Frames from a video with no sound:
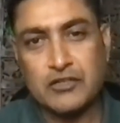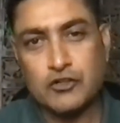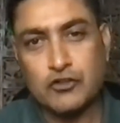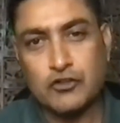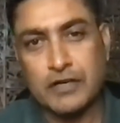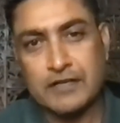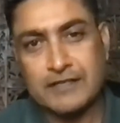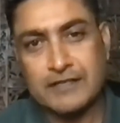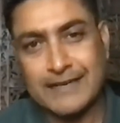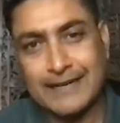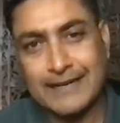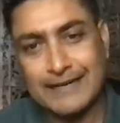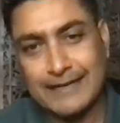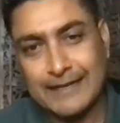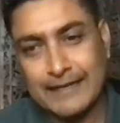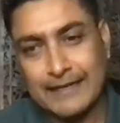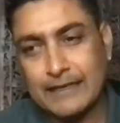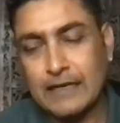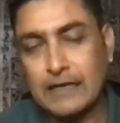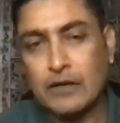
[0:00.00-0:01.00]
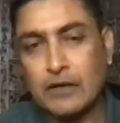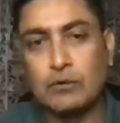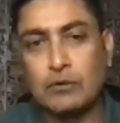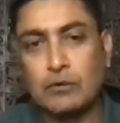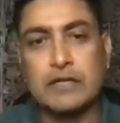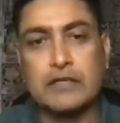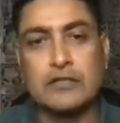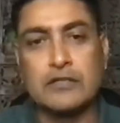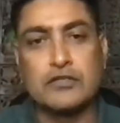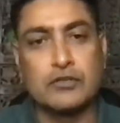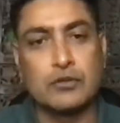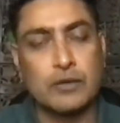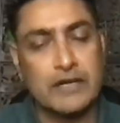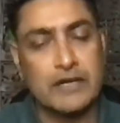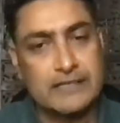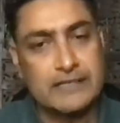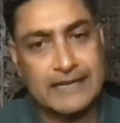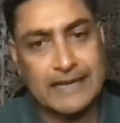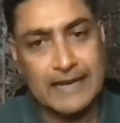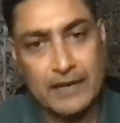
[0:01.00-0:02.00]
Shreyas settling down, and so
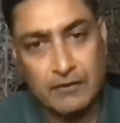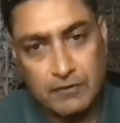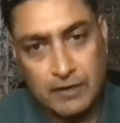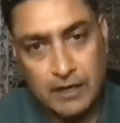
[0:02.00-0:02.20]
has K.